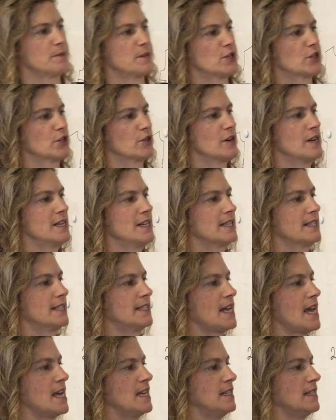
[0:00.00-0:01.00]
be sure and
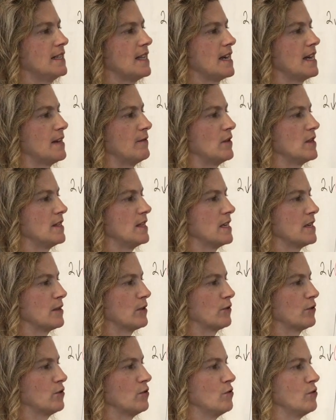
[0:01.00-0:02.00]
extend then everything
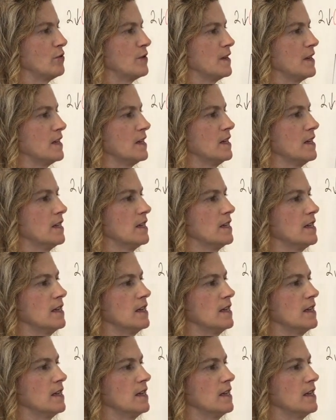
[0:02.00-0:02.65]
through the